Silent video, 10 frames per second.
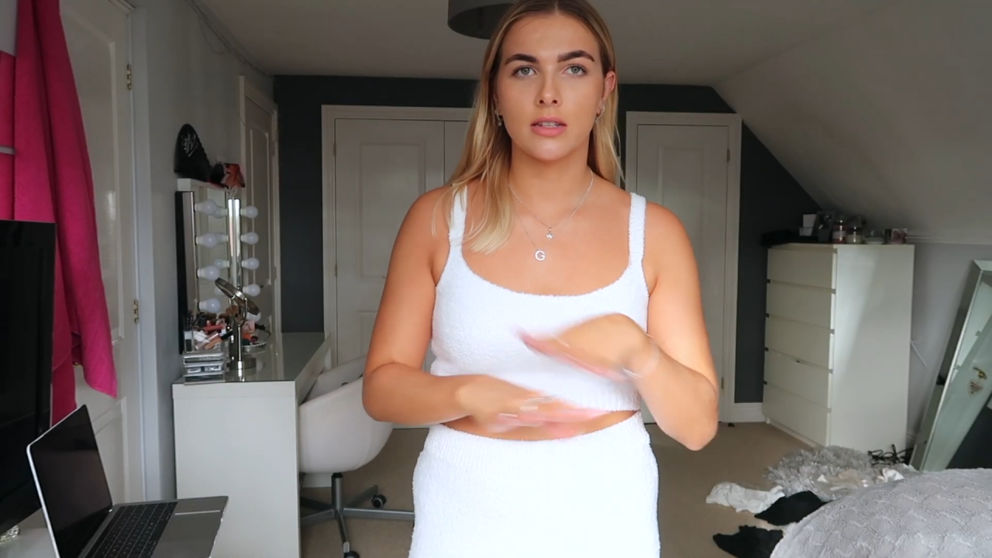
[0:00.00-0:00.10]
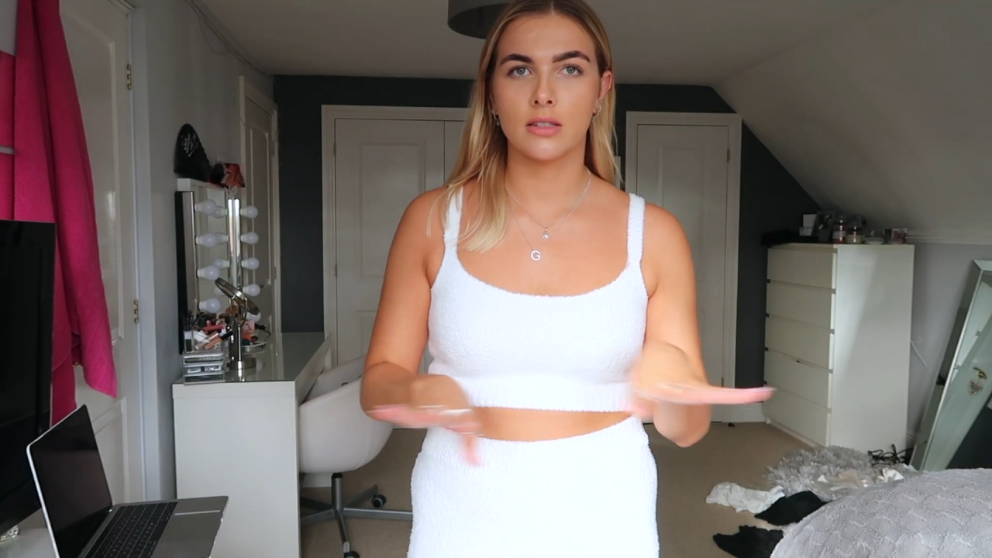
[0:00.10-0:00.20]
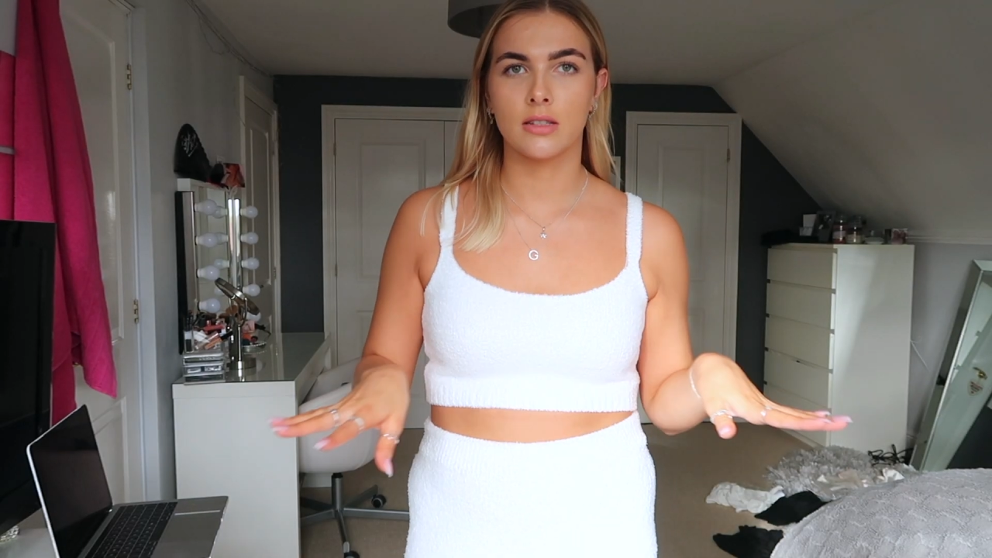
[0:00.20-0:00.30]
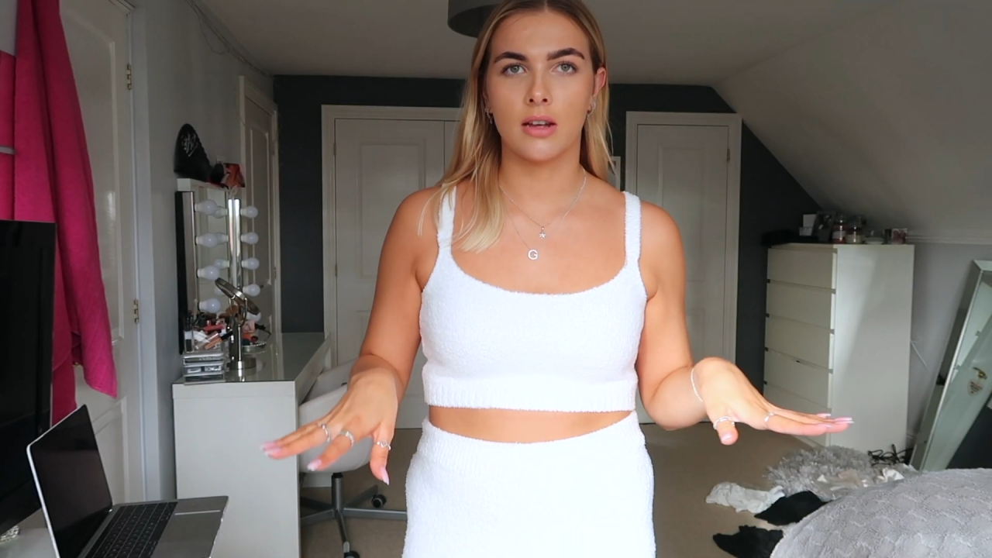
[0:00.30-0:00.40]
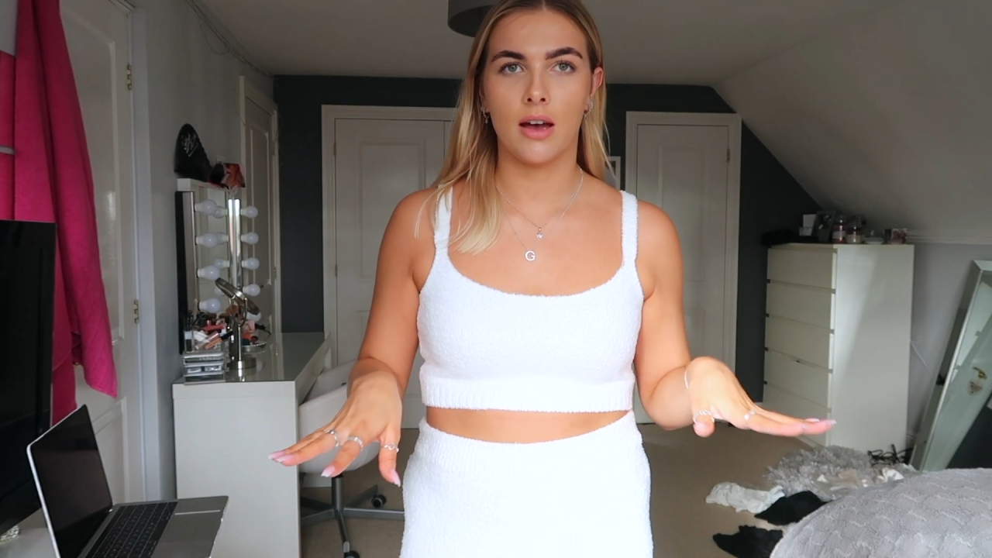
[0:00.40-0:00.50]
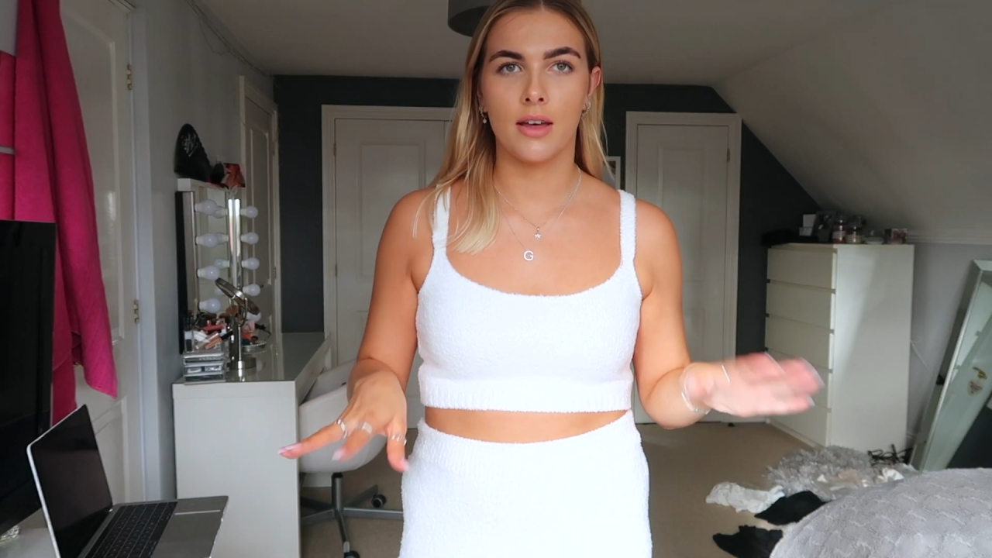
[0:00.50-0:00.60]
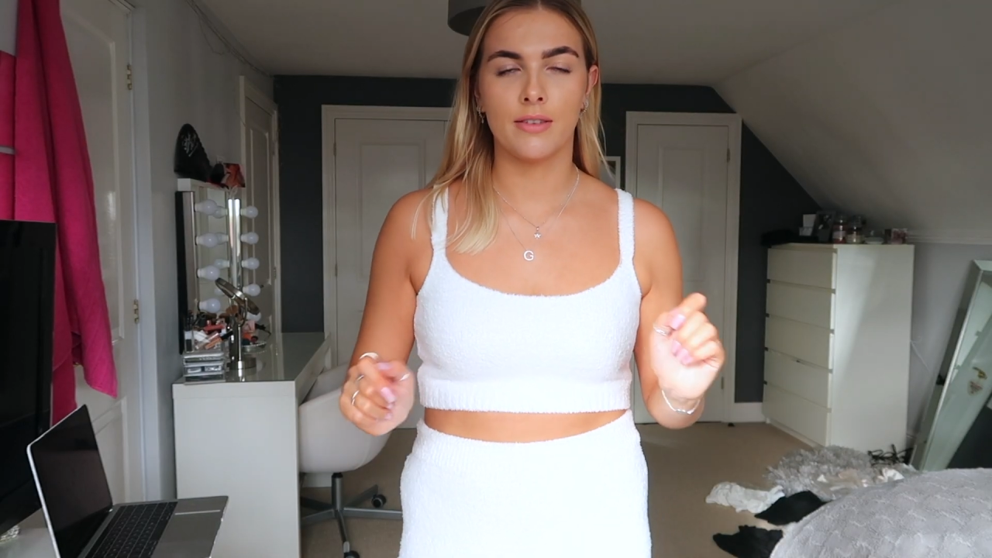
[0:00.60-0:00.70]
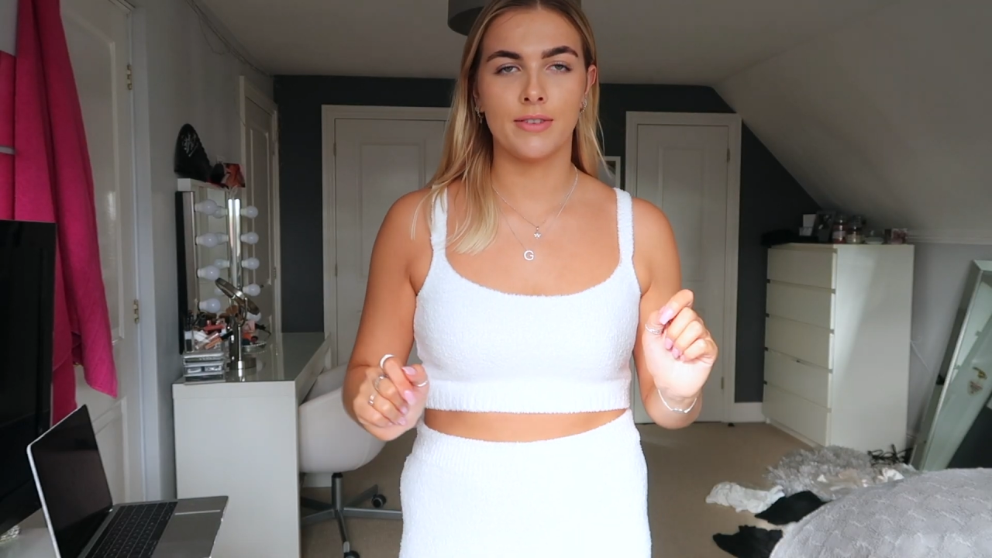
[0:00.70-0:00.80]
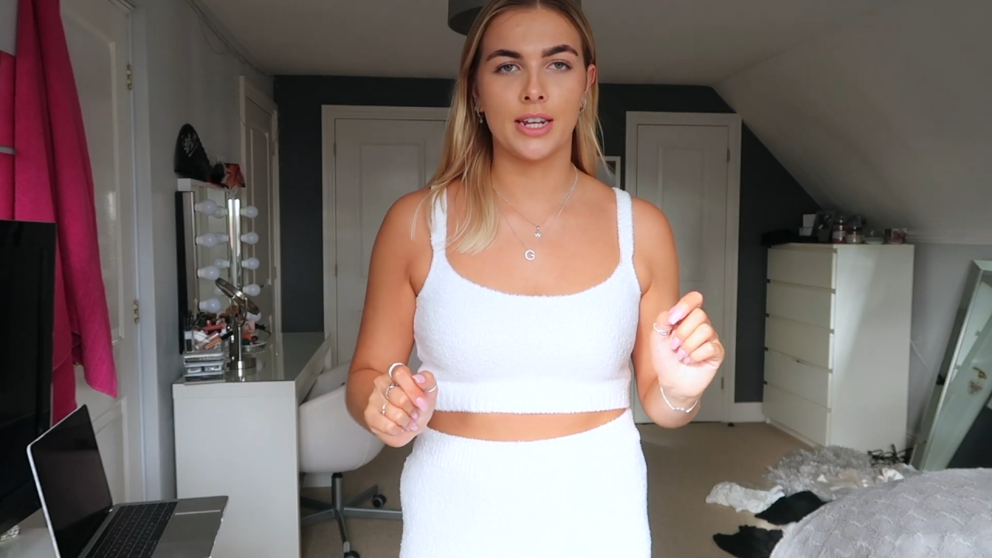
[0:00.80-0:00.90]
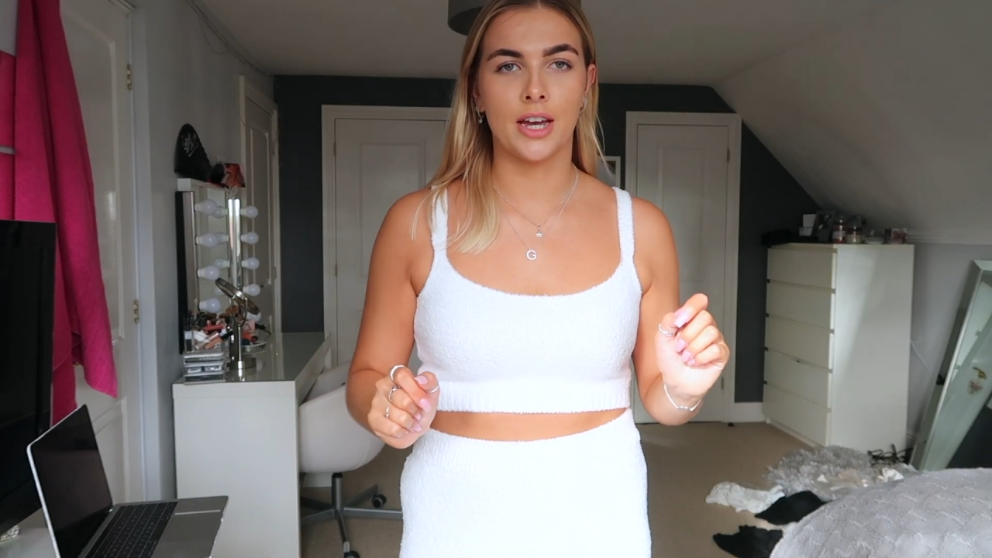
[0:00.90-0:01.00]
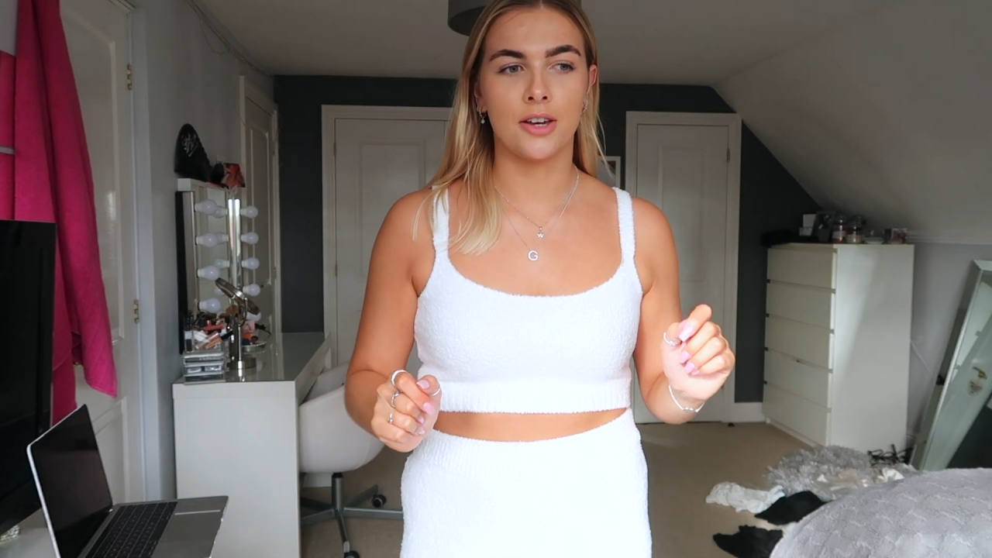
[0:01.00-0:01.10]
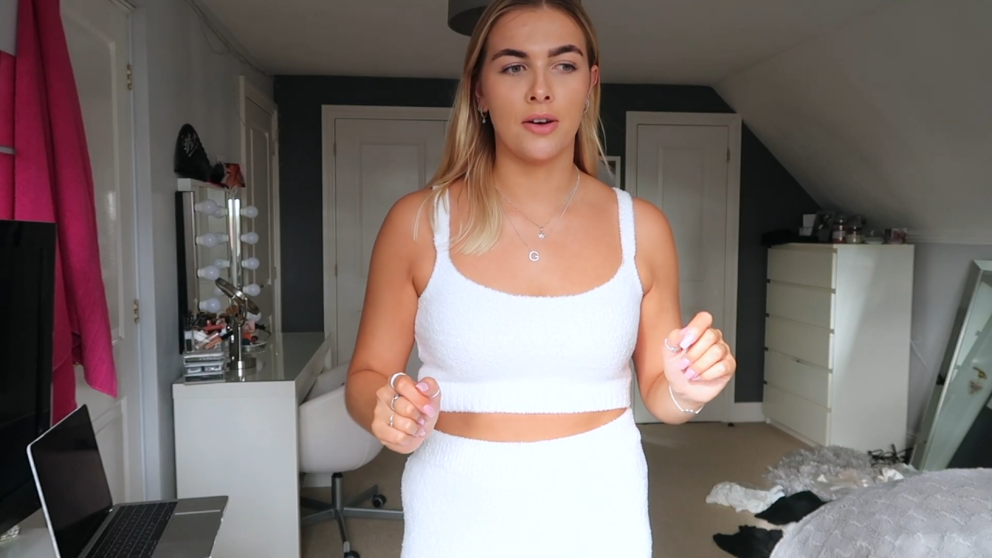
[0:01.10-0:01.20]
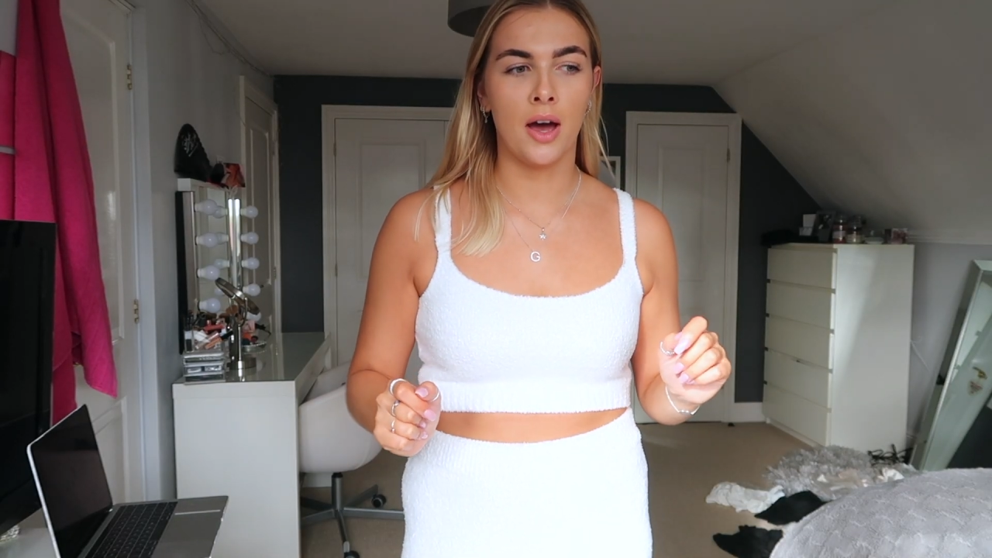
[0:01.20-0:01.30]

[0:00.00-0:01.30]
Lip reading: start the video,